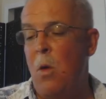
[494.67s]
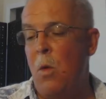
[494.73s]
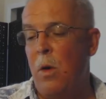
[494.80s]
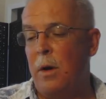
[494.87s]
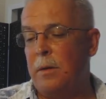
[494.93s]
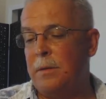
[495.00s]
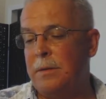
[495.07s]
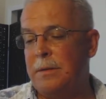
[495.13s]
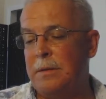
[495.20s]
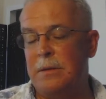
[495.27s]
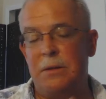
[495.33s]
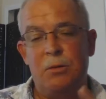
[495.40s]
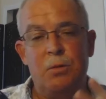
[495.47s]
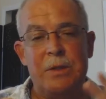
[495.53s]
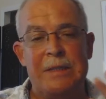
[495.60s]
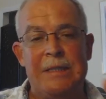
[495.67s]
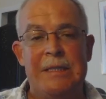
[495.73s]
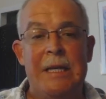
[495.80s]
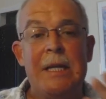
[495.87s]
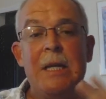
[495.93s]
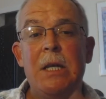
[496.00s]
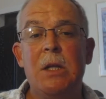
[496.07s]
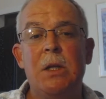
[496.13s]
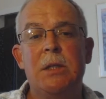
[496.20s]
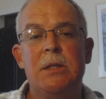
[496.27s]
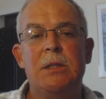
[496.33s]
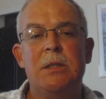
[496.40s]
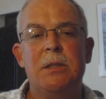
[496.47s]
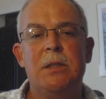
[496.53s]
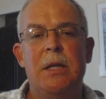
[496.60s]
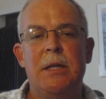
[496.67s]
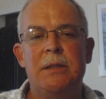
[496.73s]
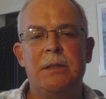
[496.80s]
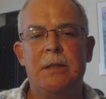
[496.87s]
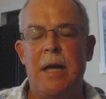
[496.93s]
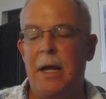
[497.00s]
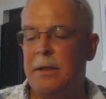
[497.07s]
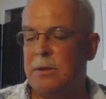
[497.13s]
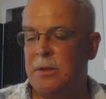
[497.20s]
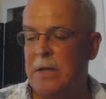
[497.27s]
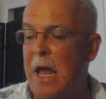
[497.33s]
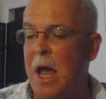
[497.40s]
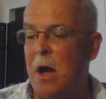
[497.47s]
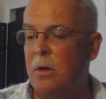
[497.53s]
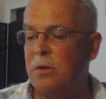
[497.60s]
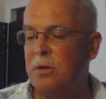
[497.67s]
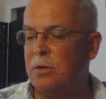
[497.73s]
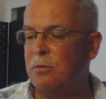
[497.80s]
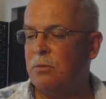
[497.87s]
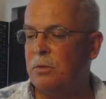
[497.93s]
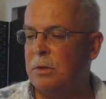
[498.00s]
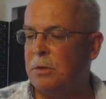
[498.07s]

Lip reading: Well, as ridiculous as that sounds,